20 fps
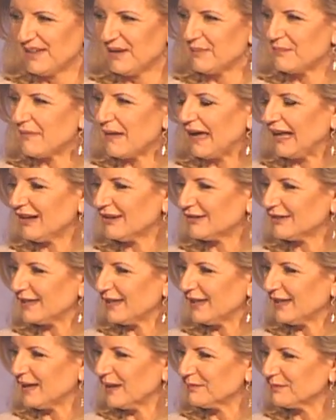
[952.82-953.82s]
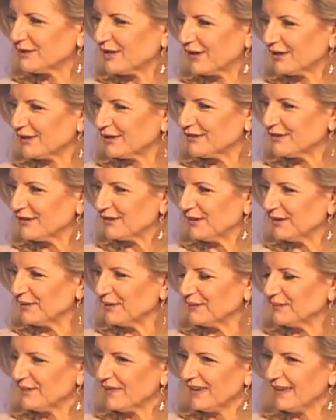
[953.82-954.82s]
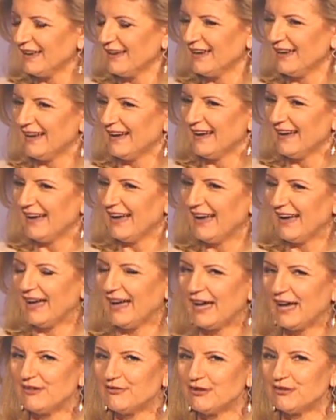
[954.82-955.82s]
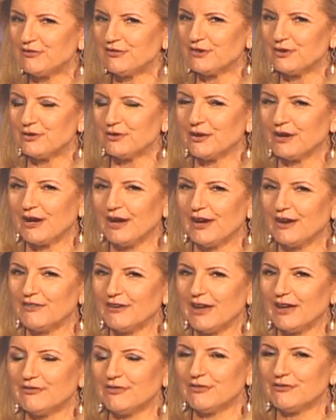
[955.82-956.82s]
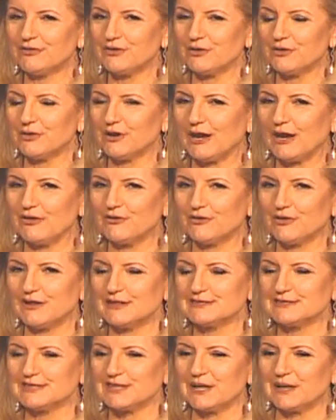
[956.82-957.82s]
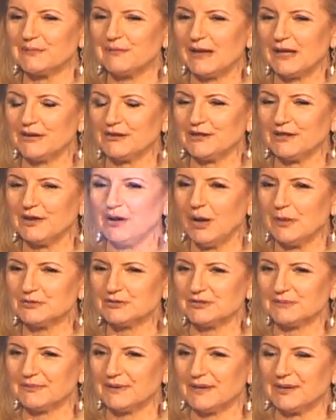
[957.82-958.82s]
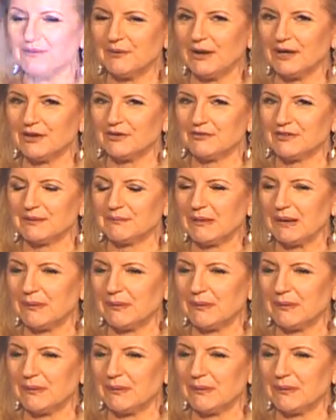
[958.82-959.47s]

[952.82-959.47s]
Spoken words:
Melody, I'm talking to you. I have a few girlfriends here, Melody Hobson being one of them.